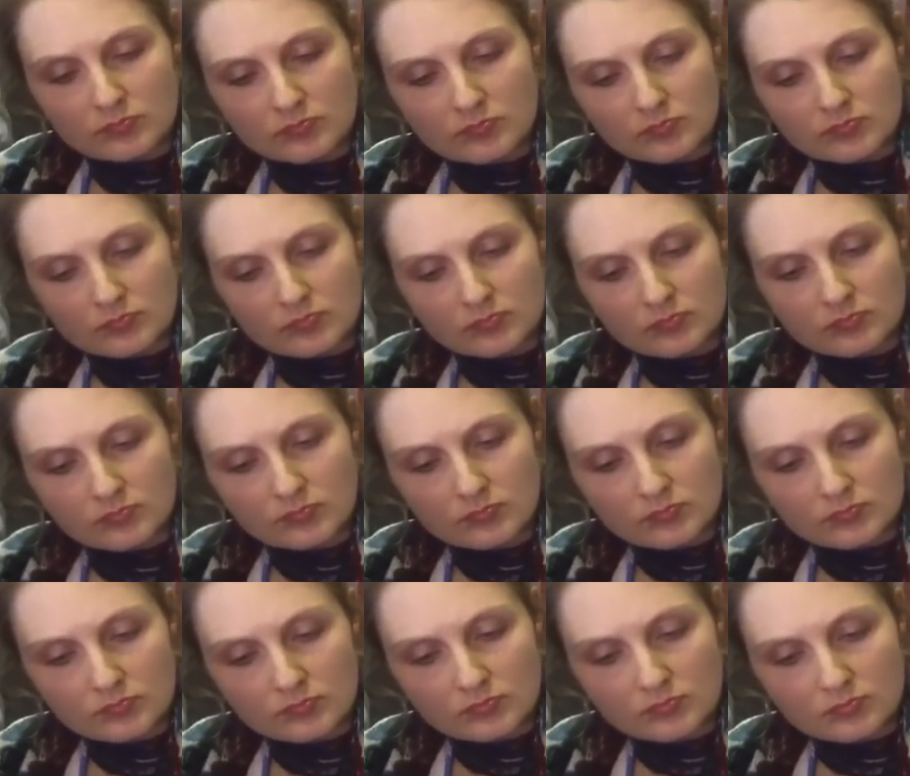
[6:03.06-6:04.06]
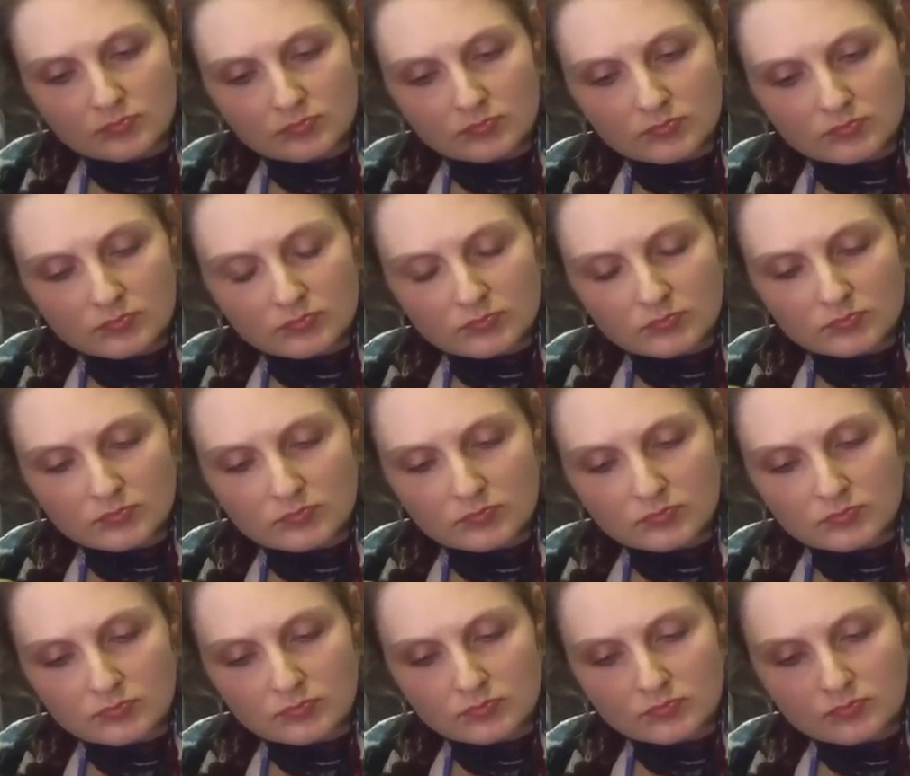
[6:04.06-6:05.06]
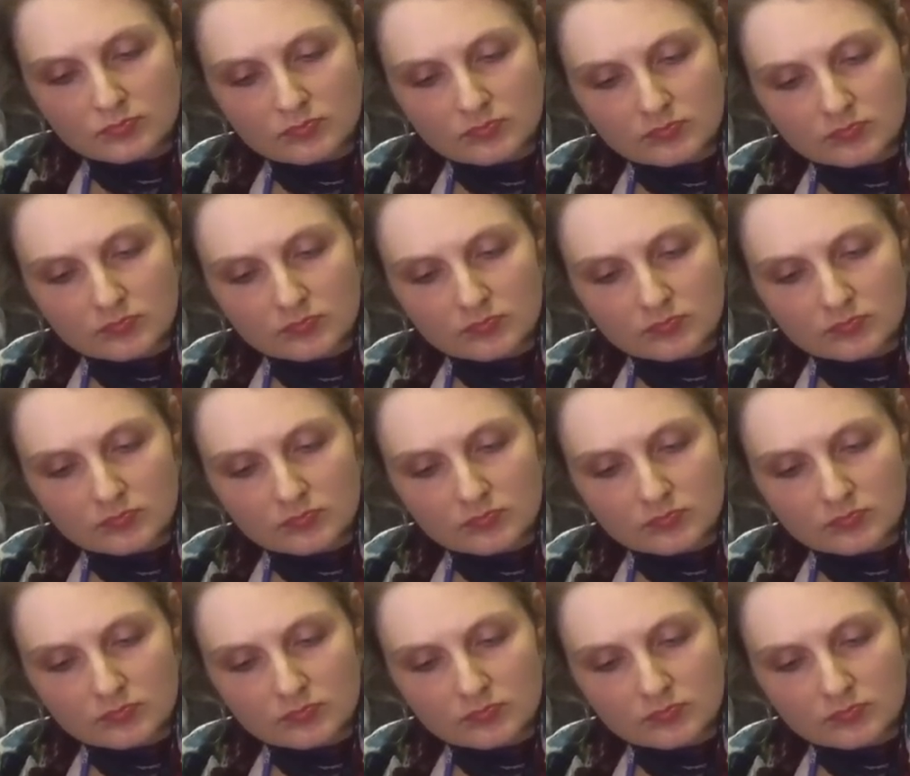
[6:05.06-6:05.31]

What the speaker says: This person isn't speaking.